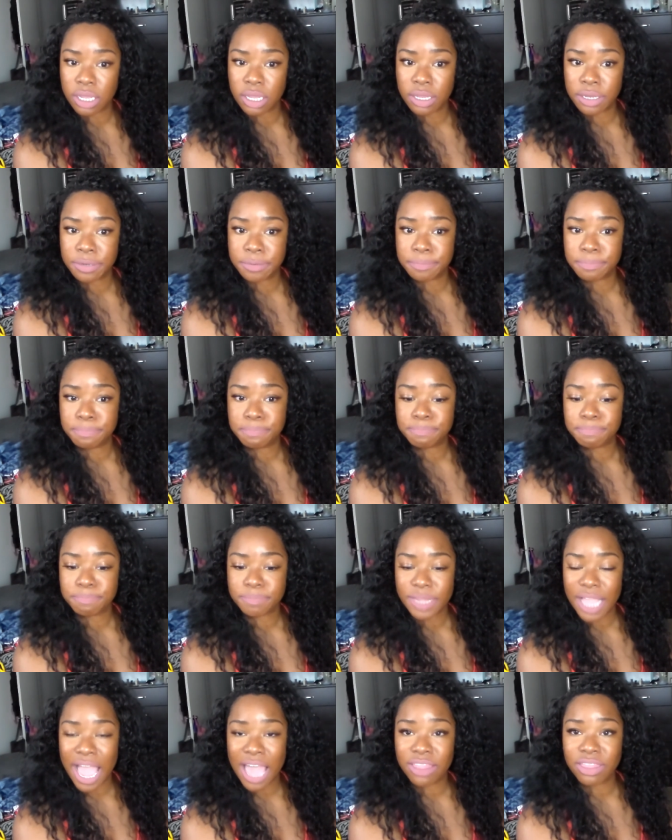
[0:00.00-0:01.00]
And
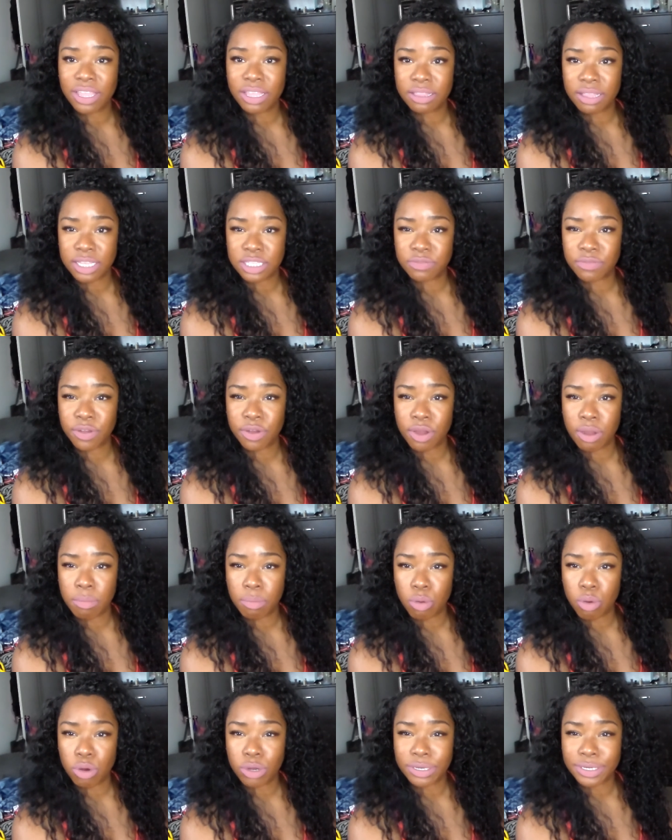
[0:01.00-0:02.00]
I think that's very
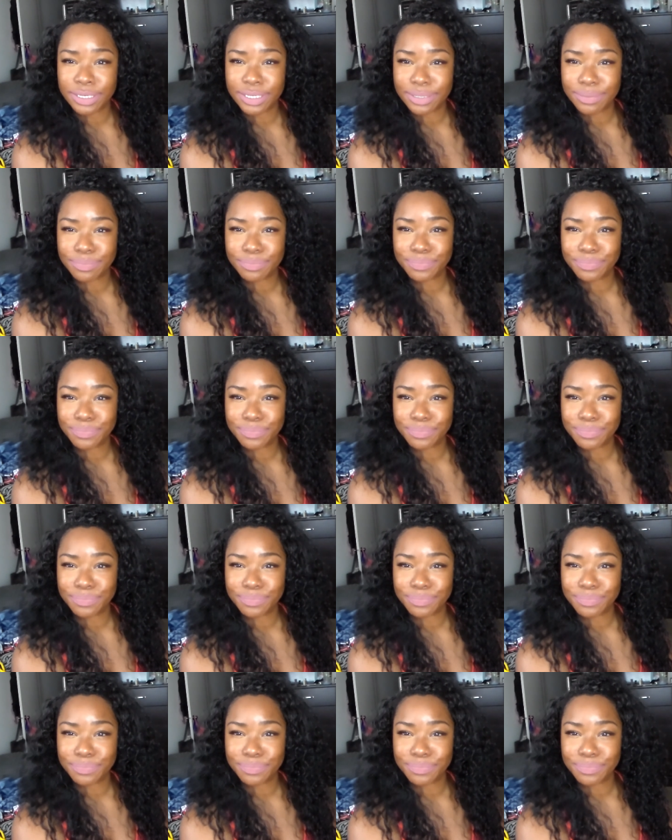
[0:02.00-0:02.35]
important.